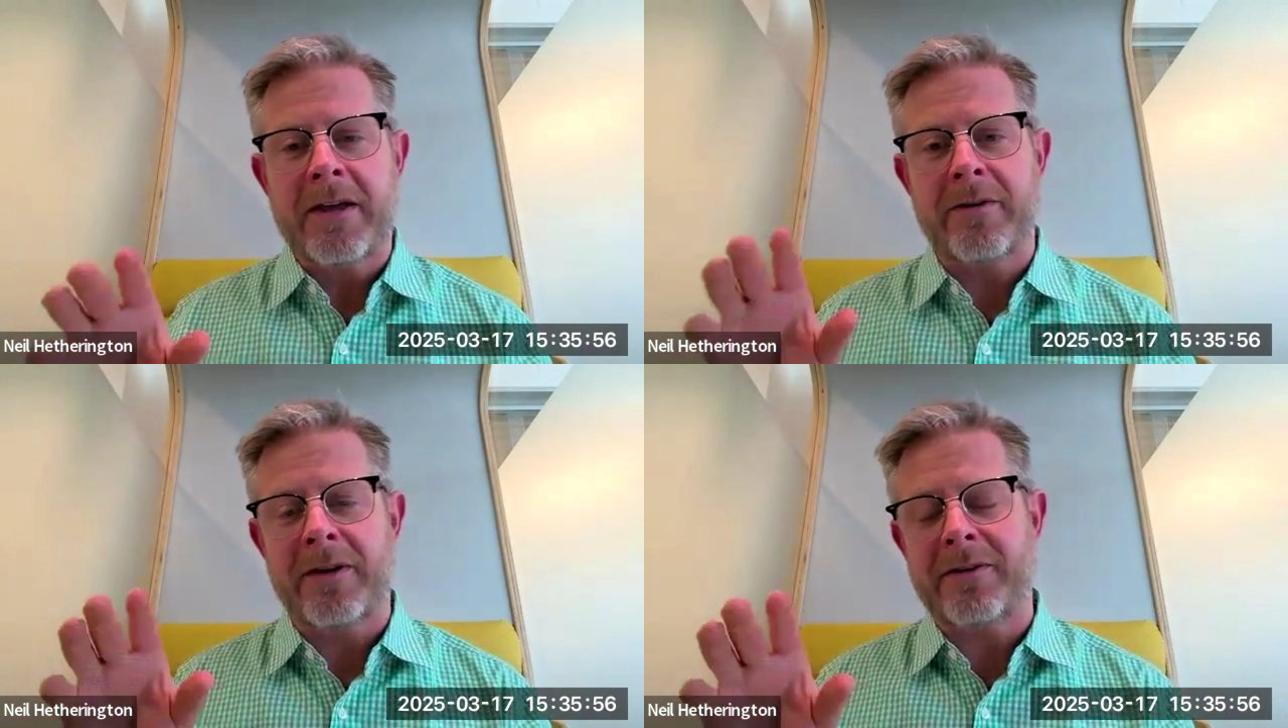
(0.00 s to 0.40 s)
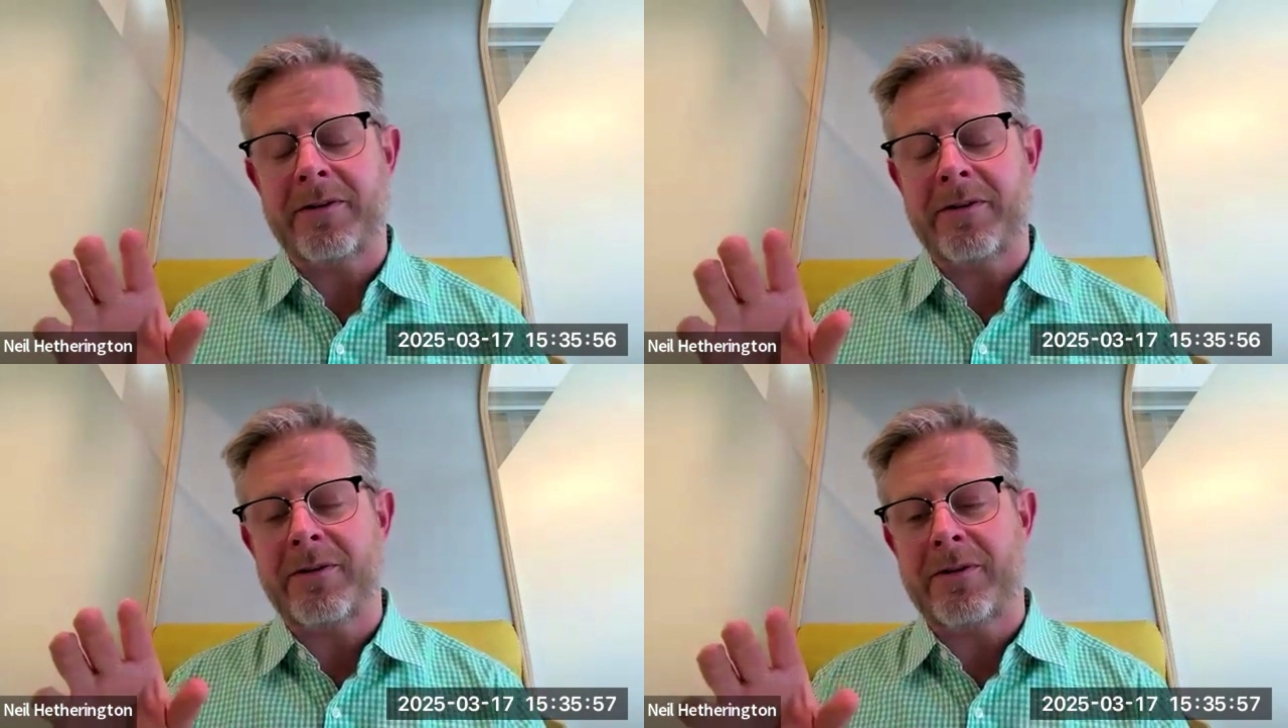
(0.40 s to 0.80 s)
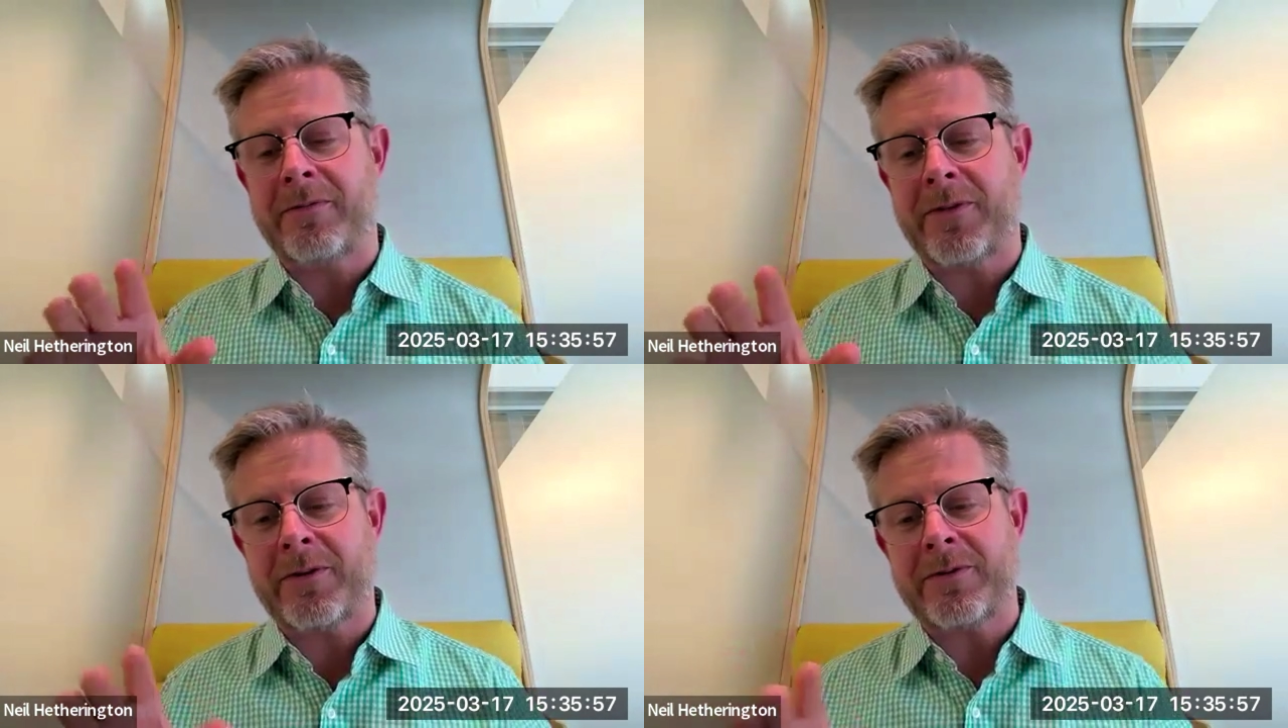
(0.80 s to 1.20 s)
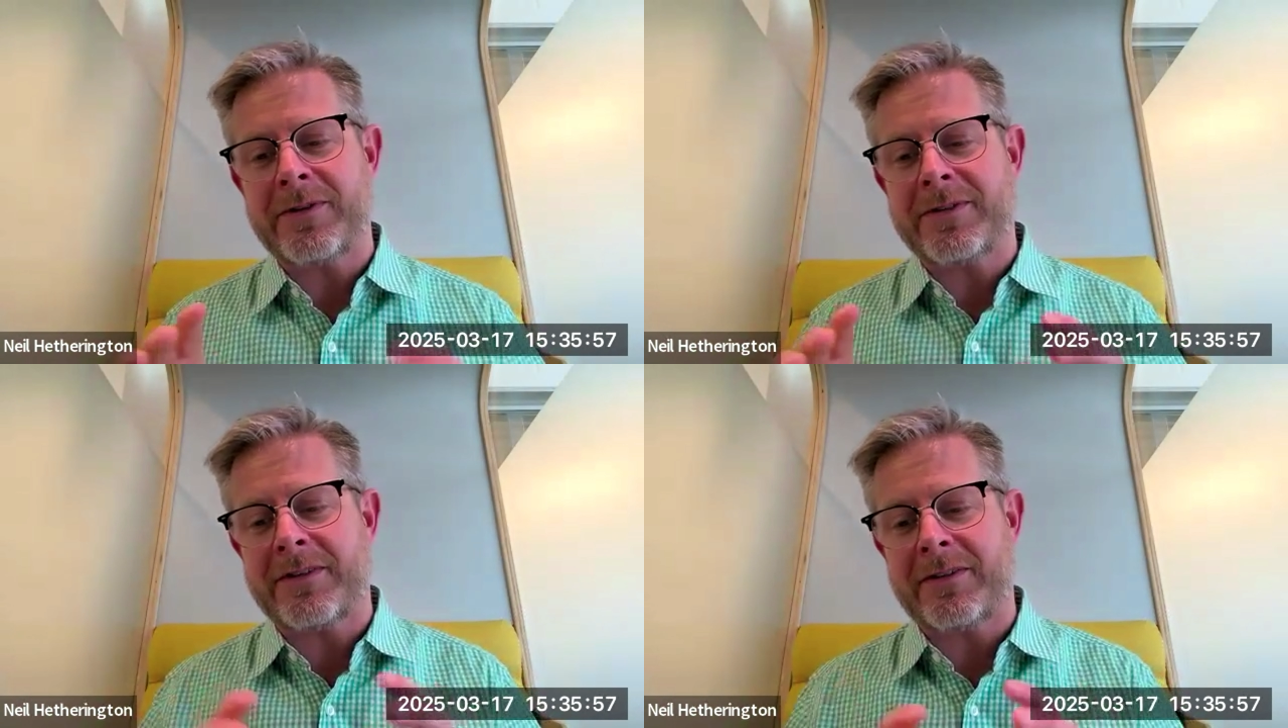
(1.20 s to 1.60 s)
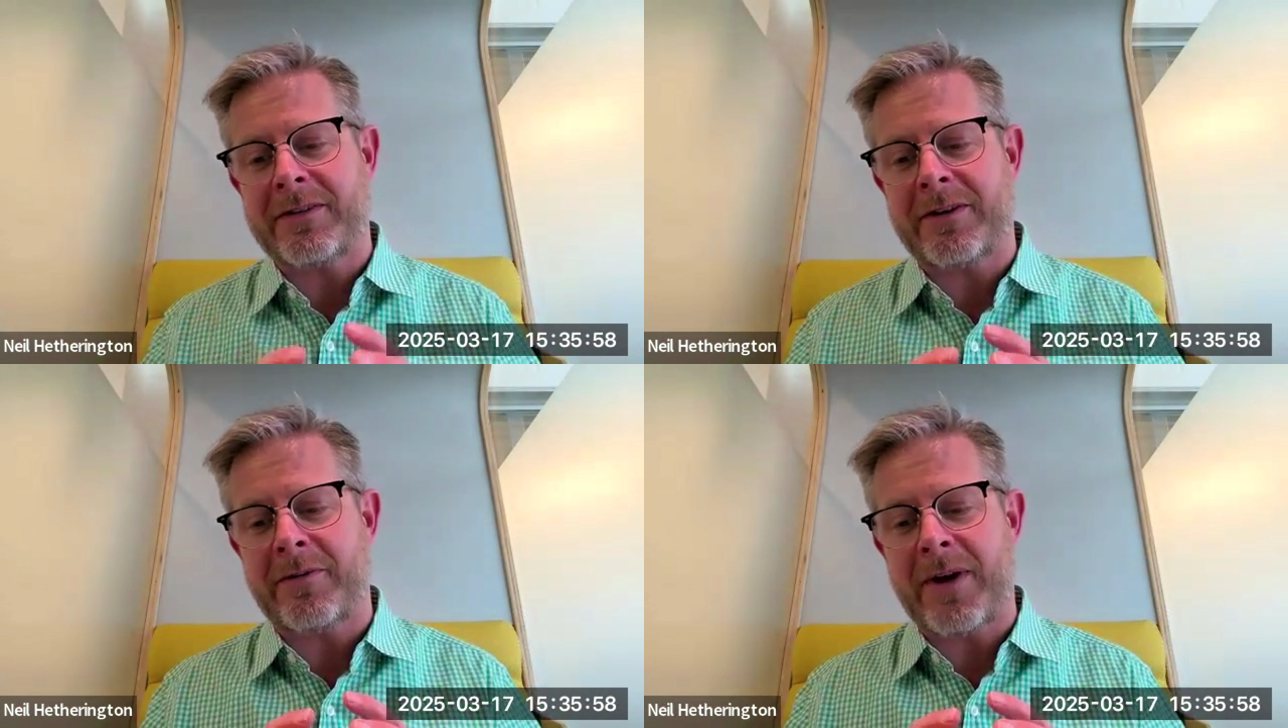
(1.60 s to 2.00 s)
If there is,
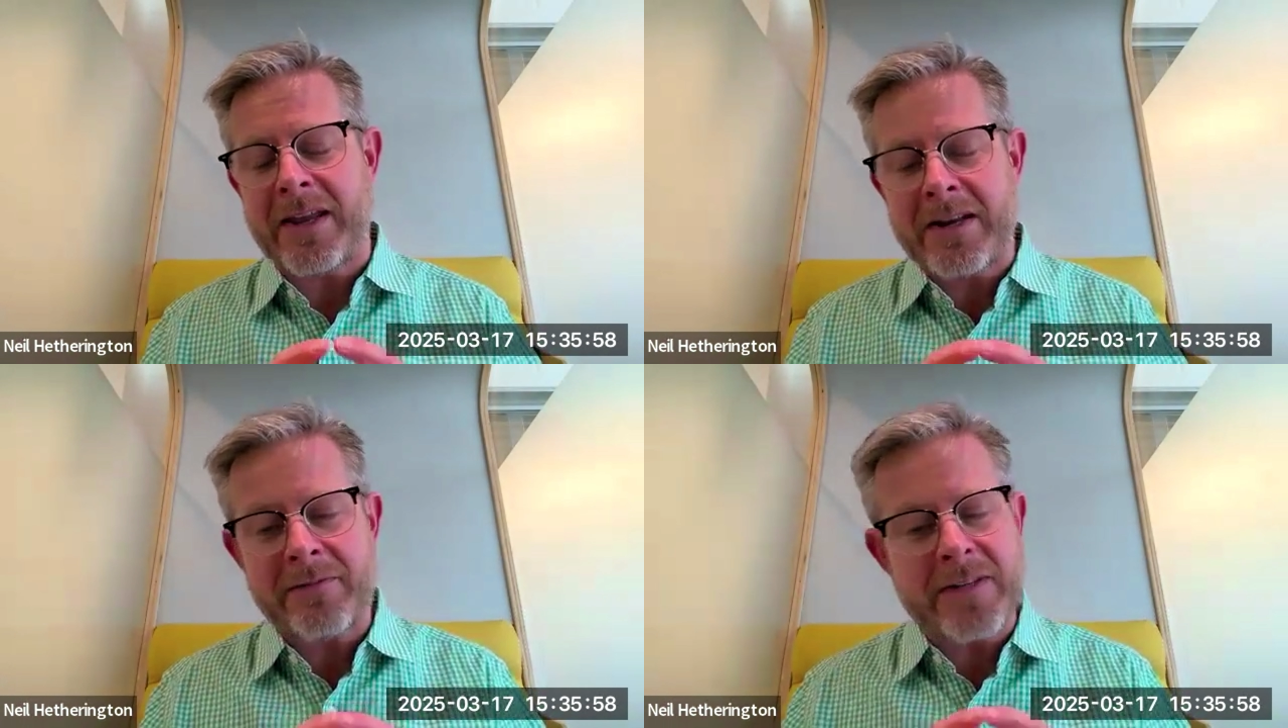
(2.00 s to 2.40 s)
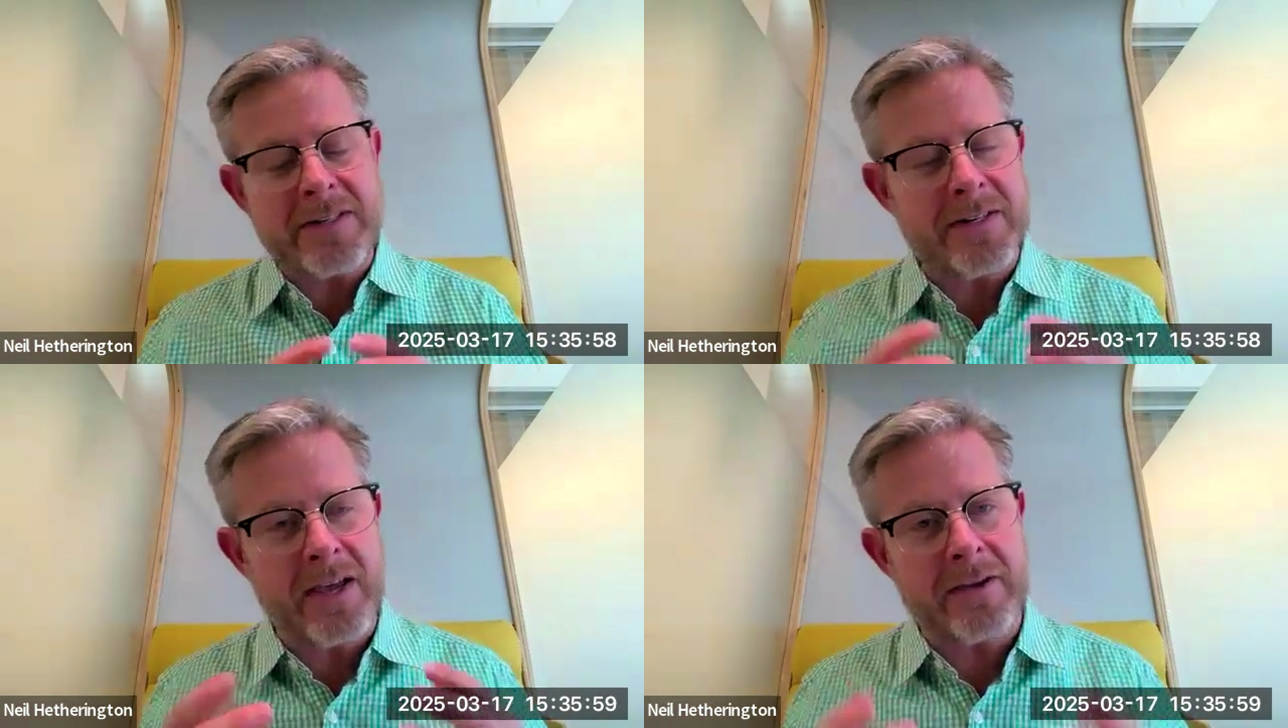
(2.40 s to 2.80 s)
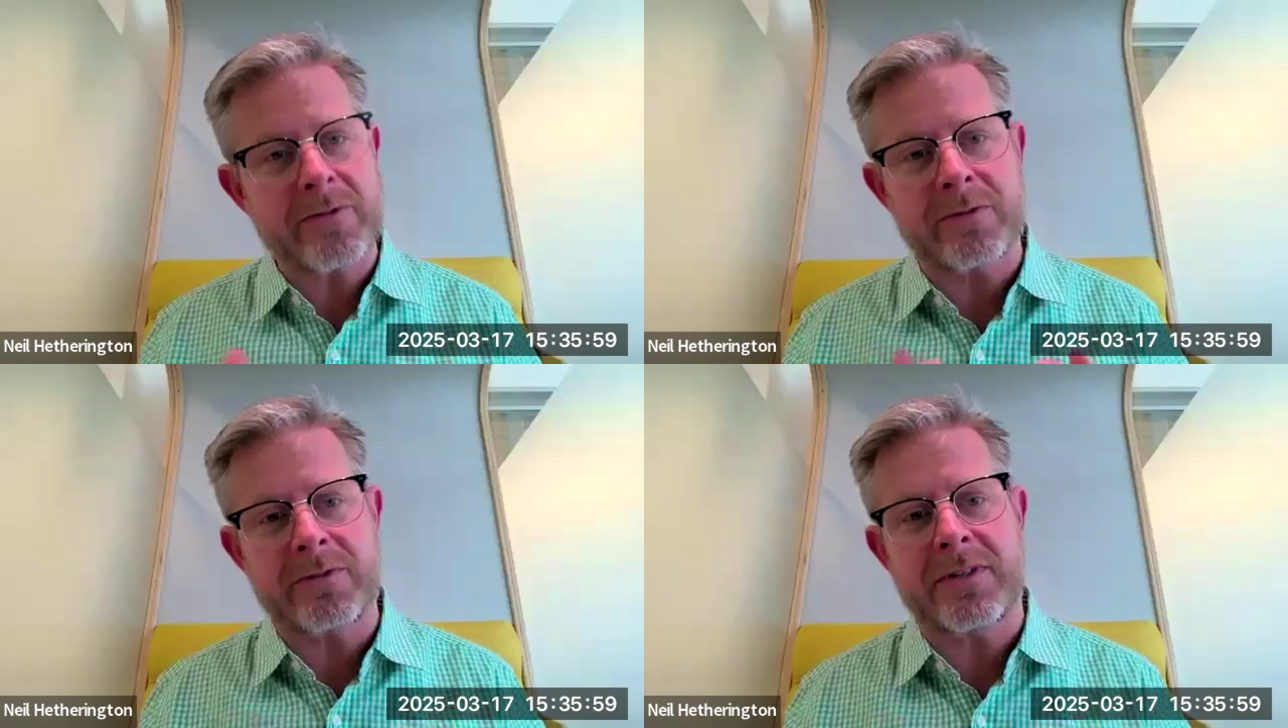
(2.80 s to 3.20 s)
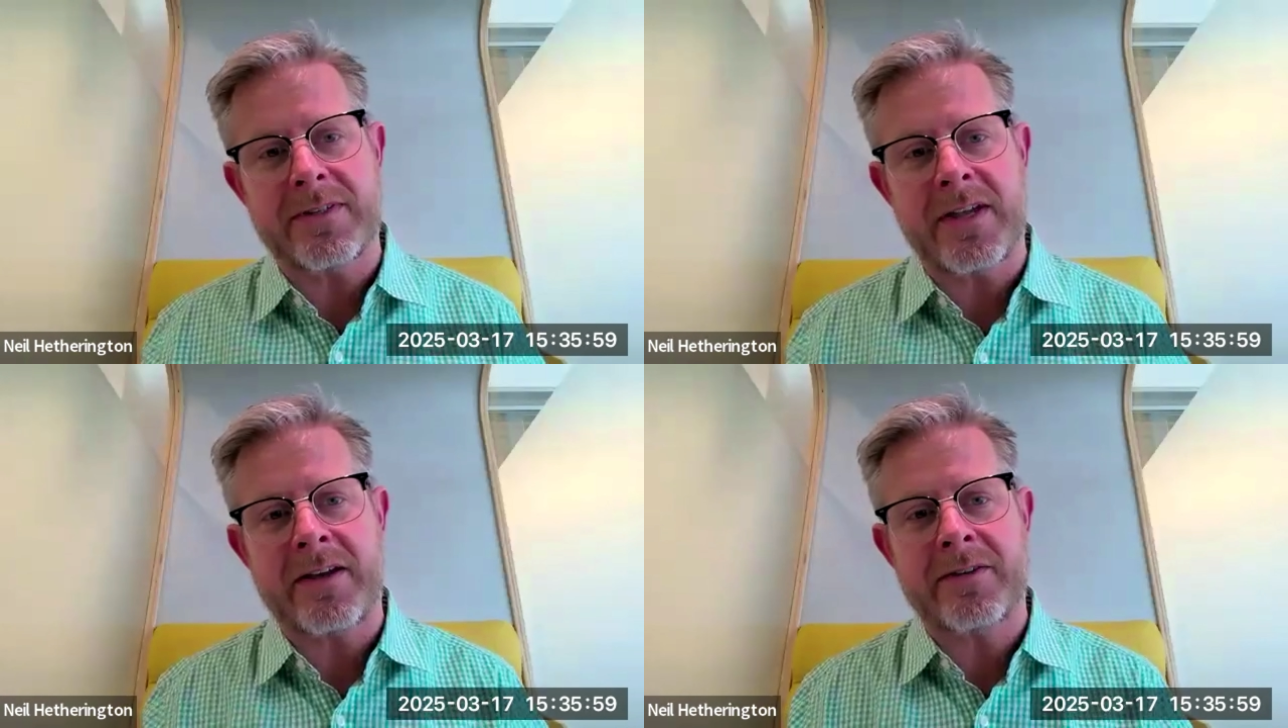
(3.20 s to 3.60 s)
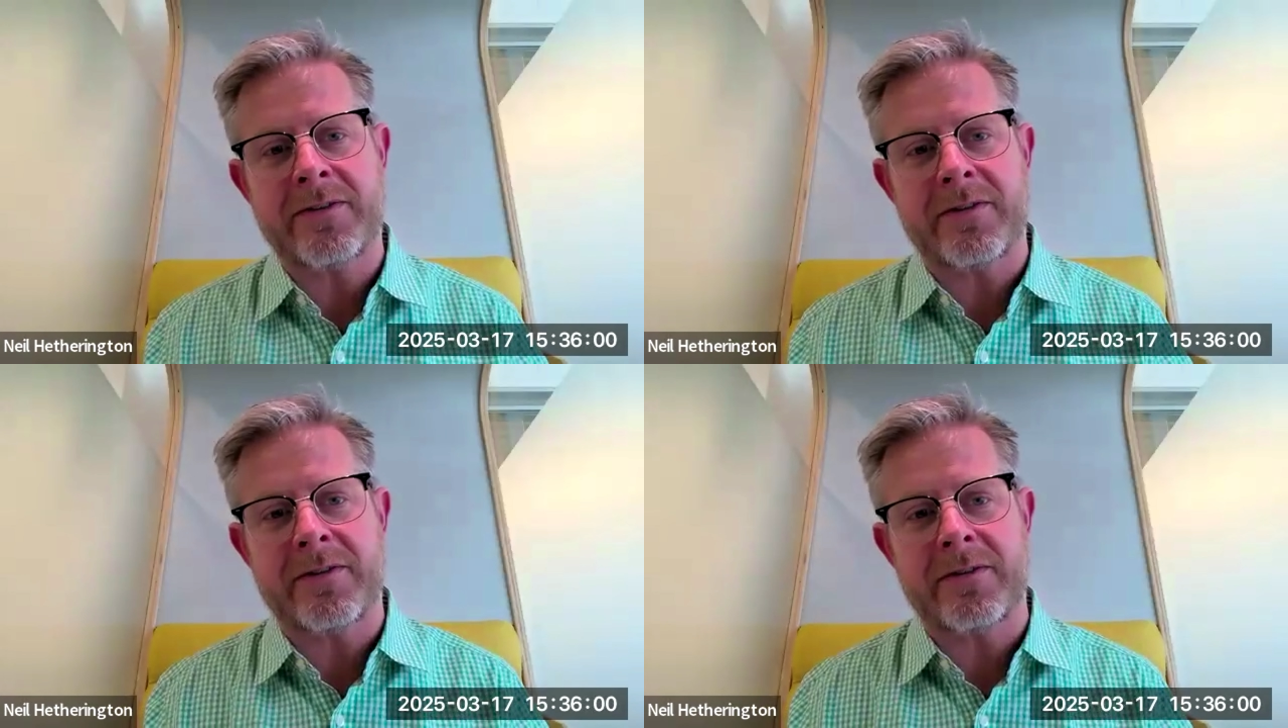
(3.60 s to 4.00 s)
any of these natural
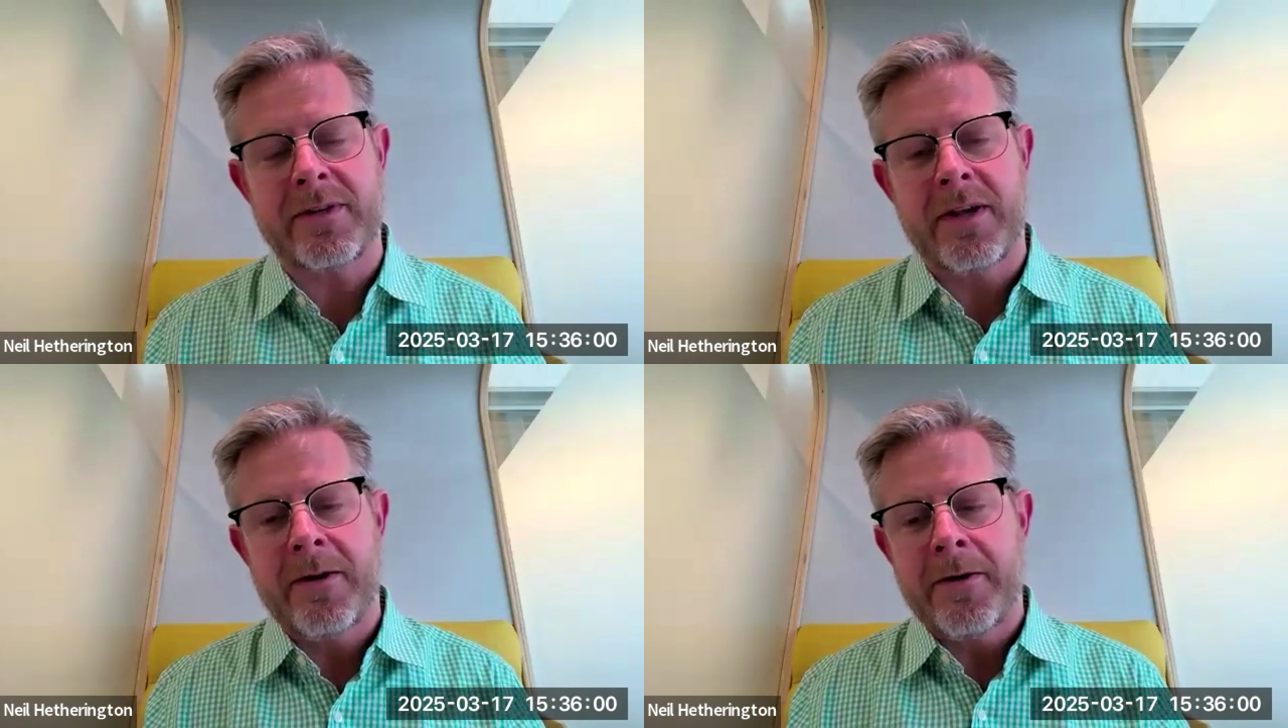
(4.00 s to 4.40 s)
disasters,